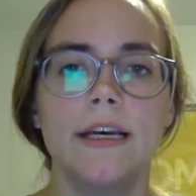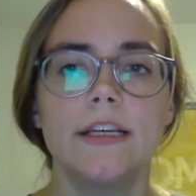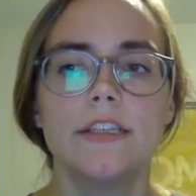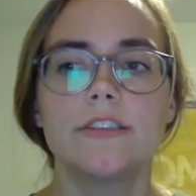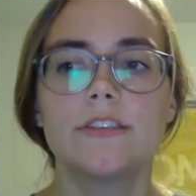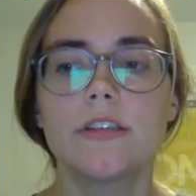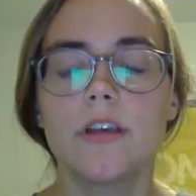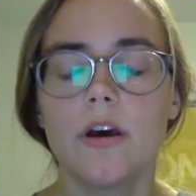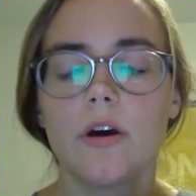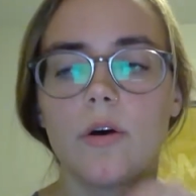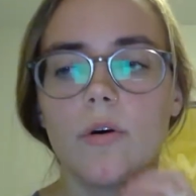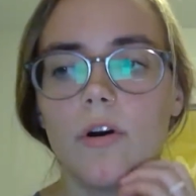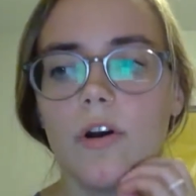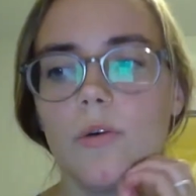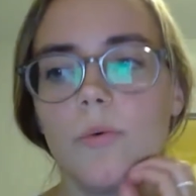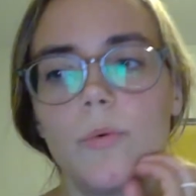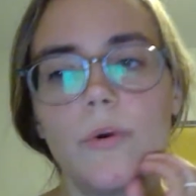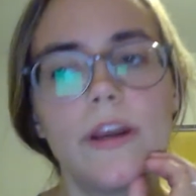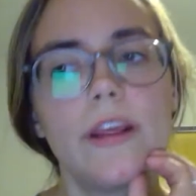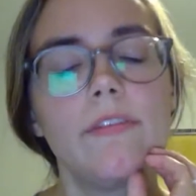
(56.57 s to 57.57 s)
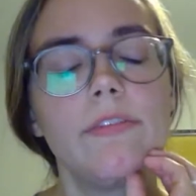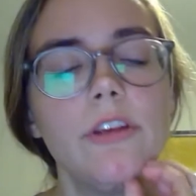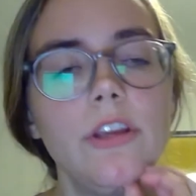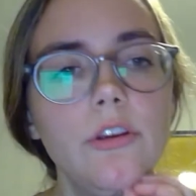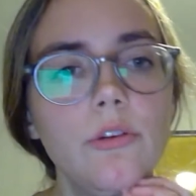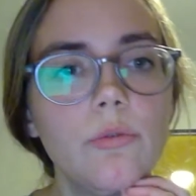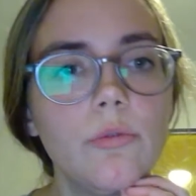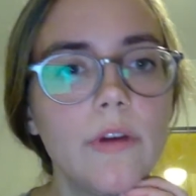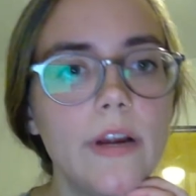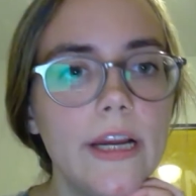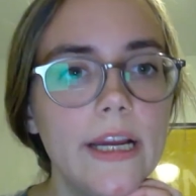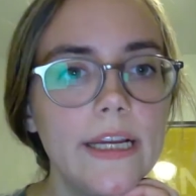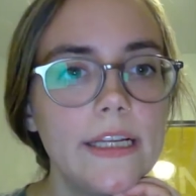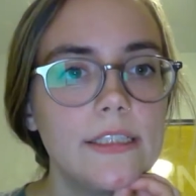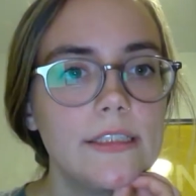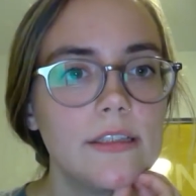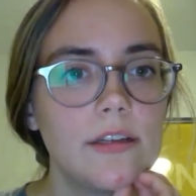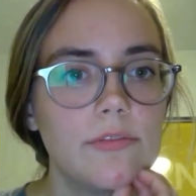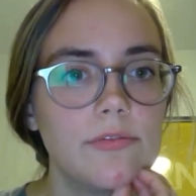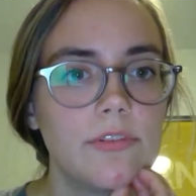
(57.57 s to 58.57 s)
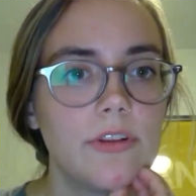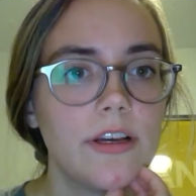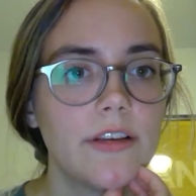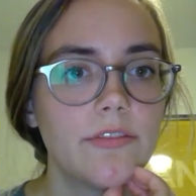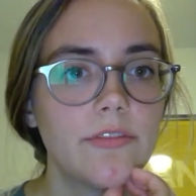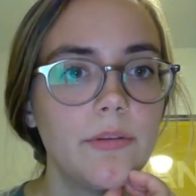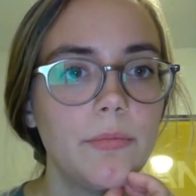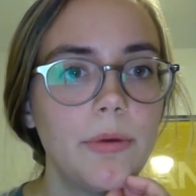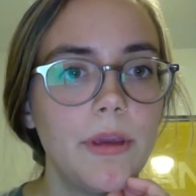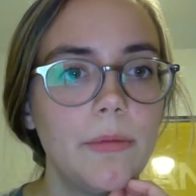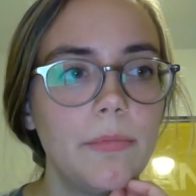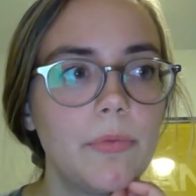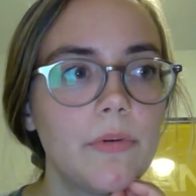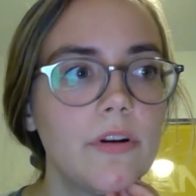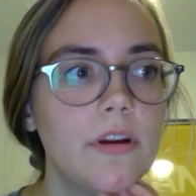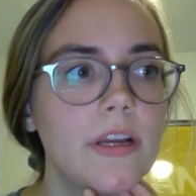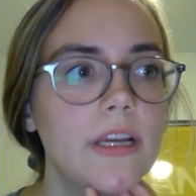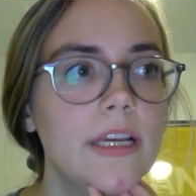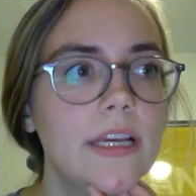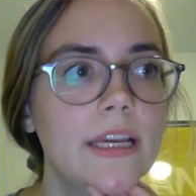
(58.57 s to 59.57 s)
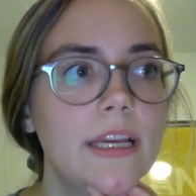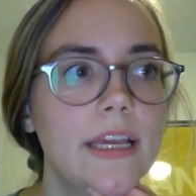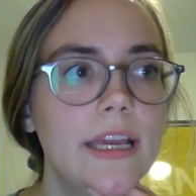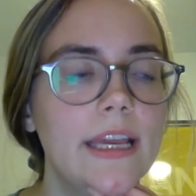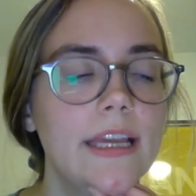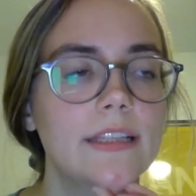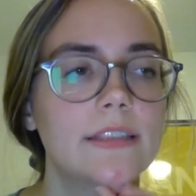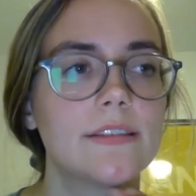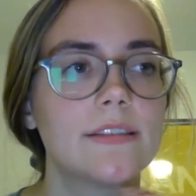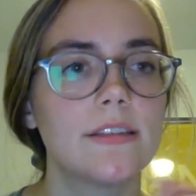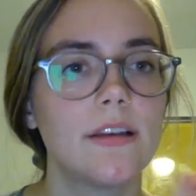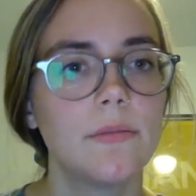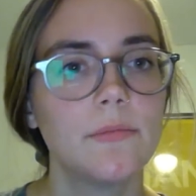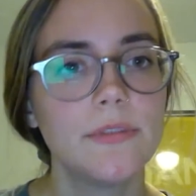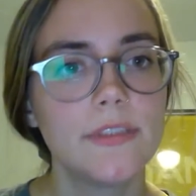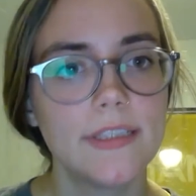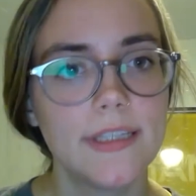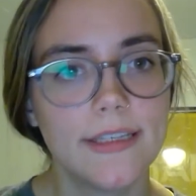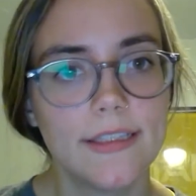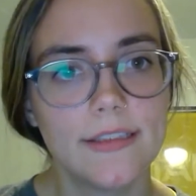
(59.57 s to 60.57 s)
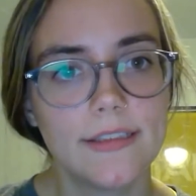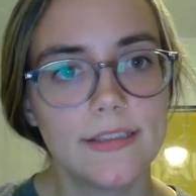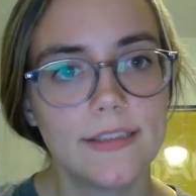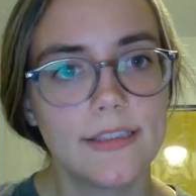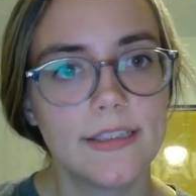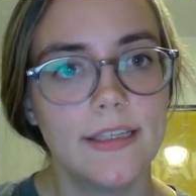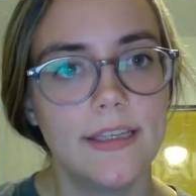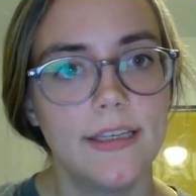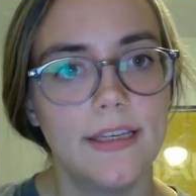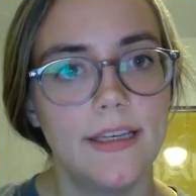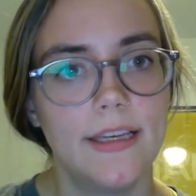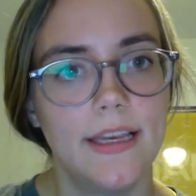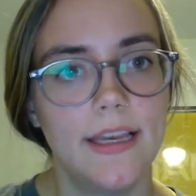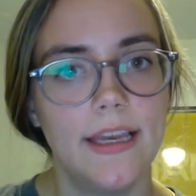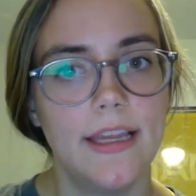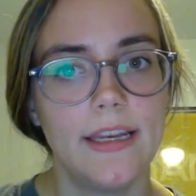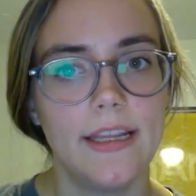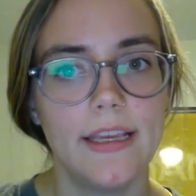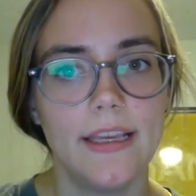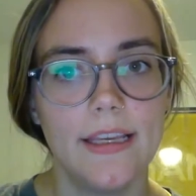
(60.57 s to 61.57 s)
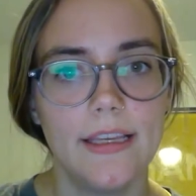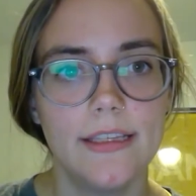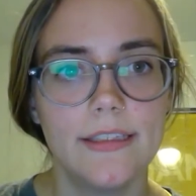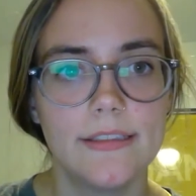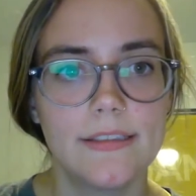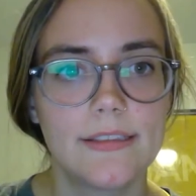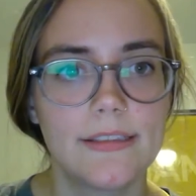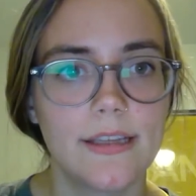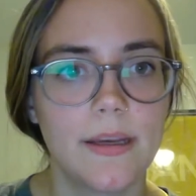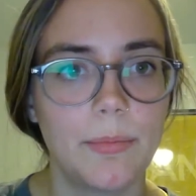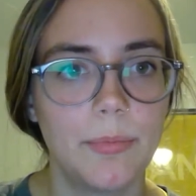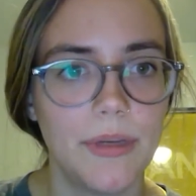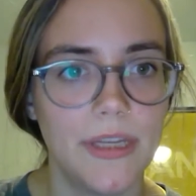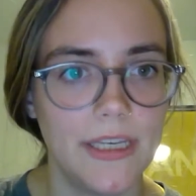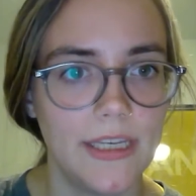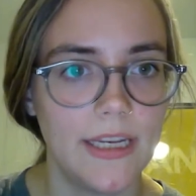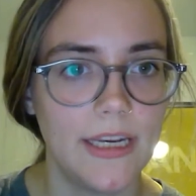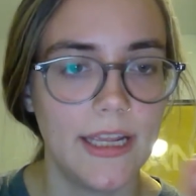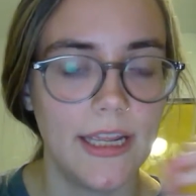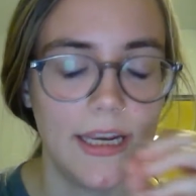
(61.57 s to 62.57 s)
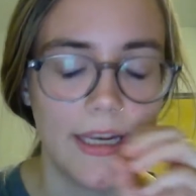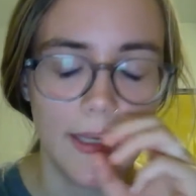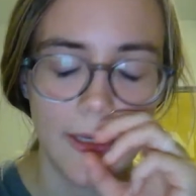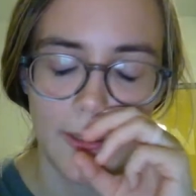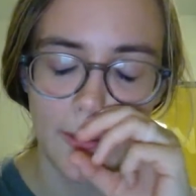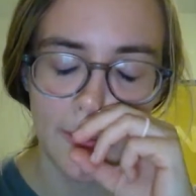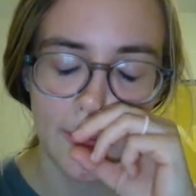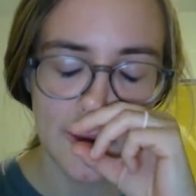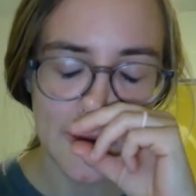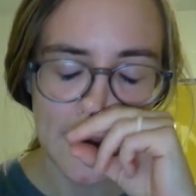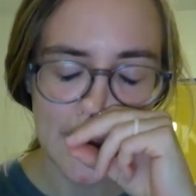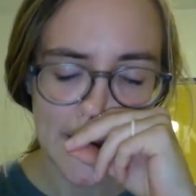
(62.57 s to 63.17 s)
So, whenever you write a philosophy paper, in some sense, it is opinionated,